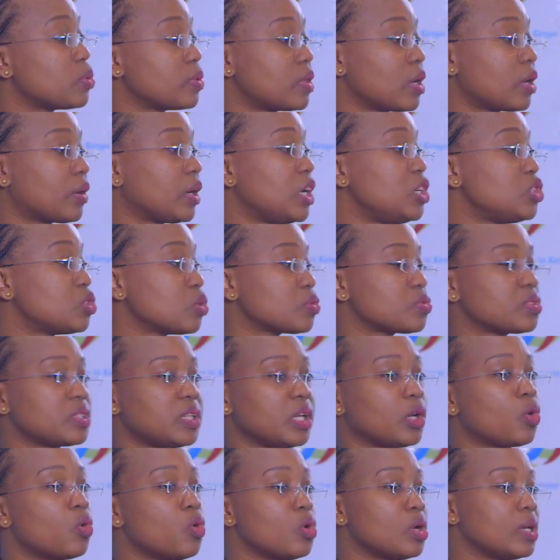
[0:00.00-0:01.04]
with a range of
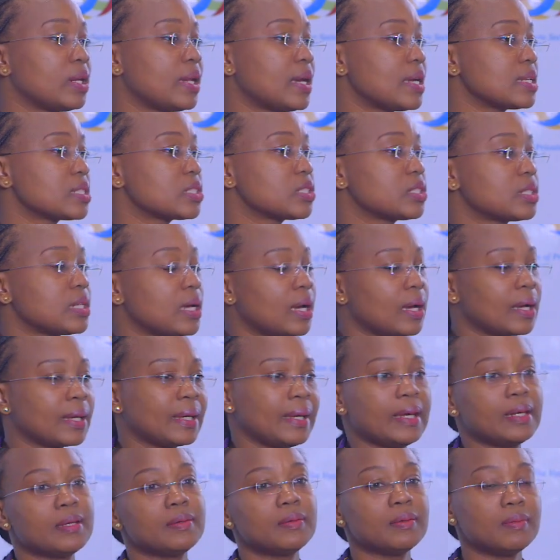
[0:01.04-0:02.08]
stakeholders.
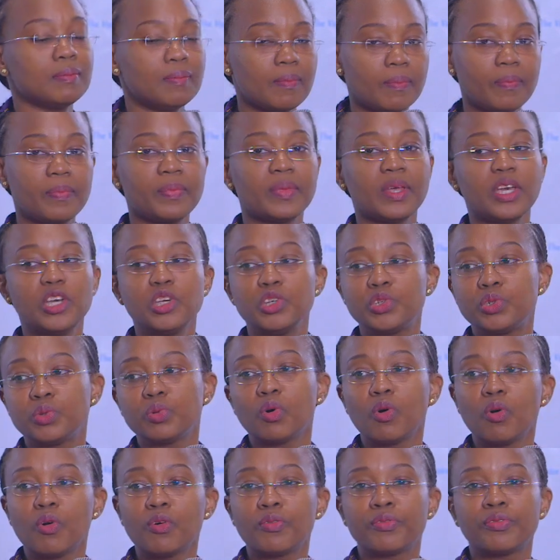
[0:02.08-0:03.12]
Again, the
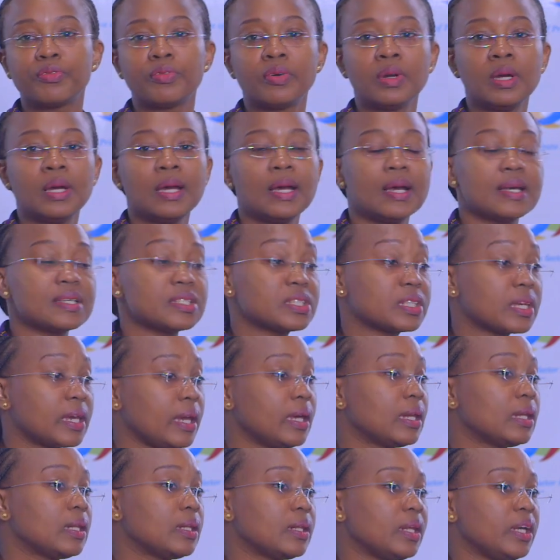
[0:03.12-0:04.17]
issue of
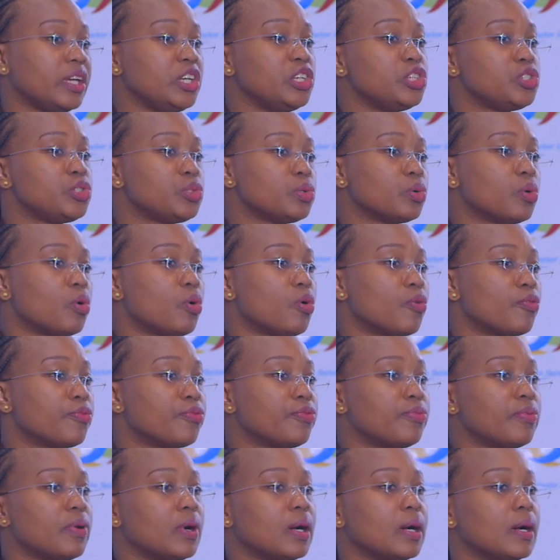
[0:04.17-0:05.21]
scale, the issue of
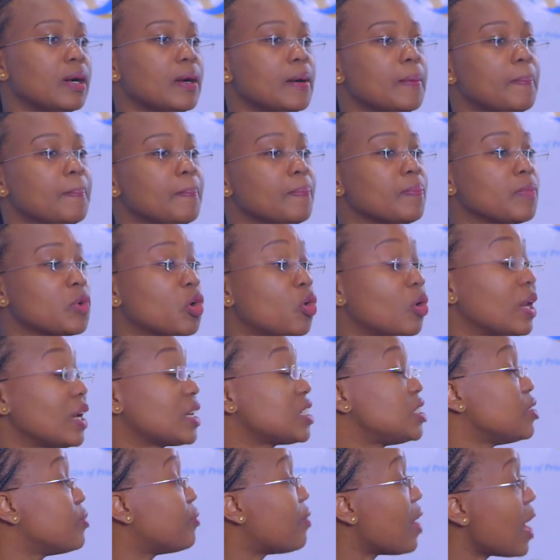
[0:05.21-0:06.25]

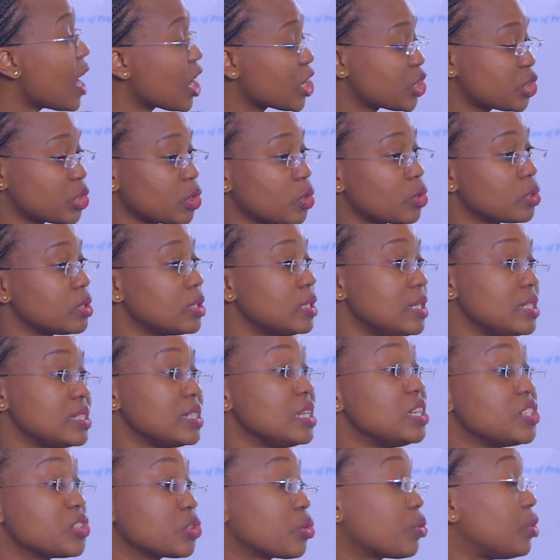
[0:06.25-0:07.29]
collective action
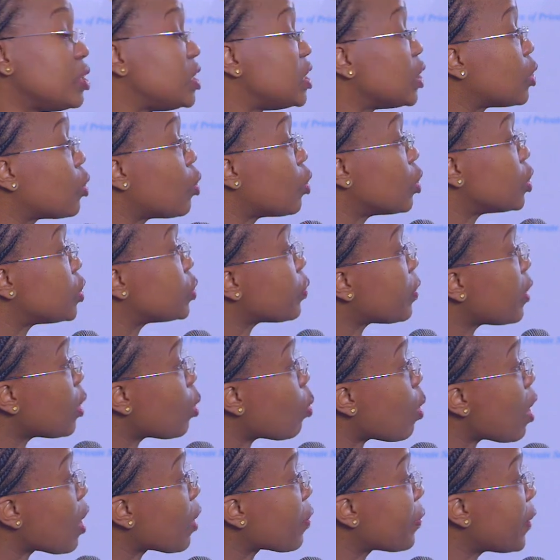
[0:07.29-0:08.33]
is critical to the
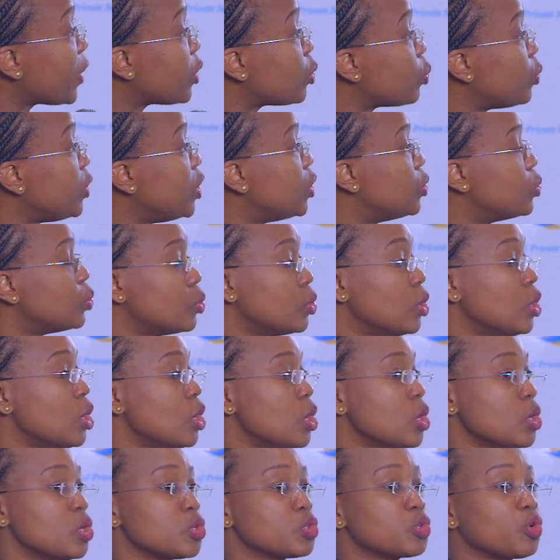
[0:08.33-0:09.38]
work that we do.
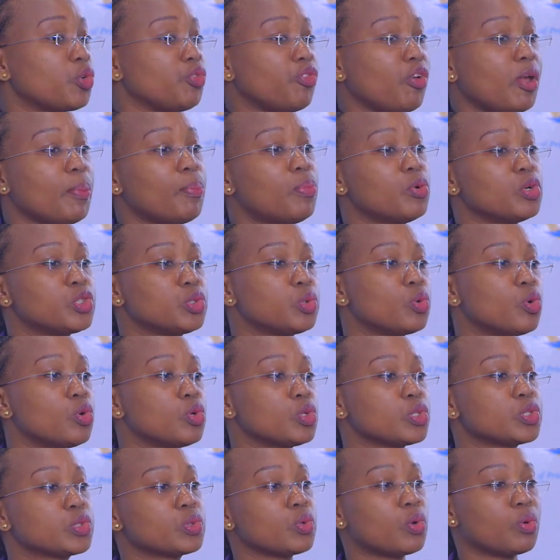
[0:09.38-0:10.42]
So you're able to
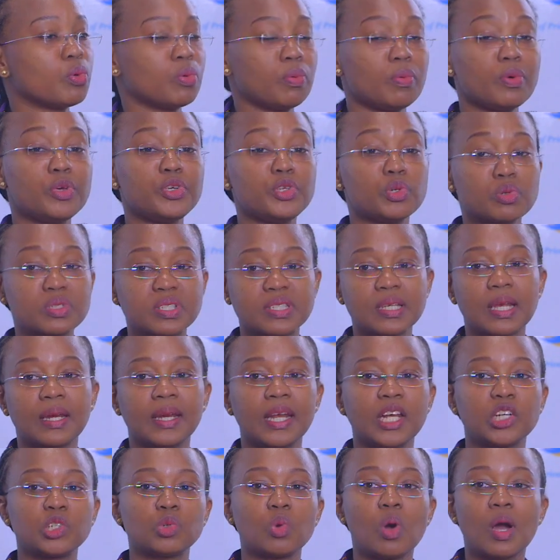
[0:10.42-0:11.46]
also use the
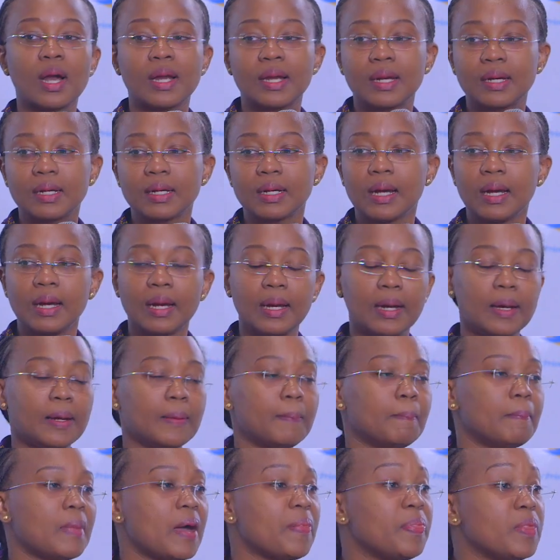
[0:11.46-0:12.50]
network
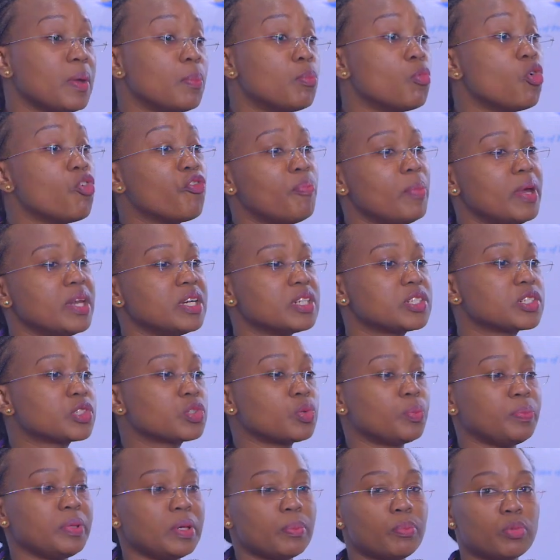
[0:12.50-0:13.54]
and the movement
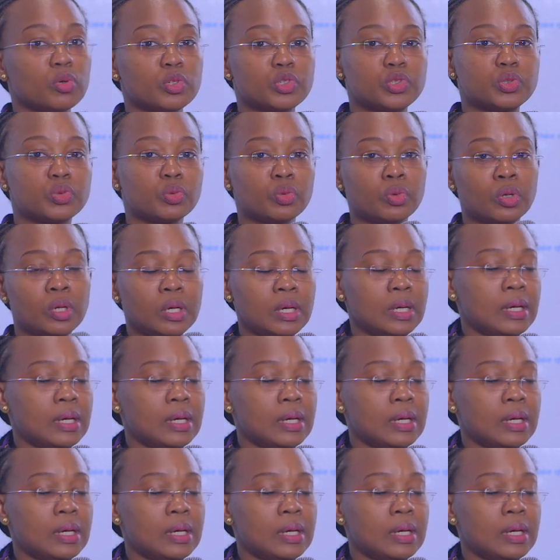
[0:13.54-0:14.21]
to be able to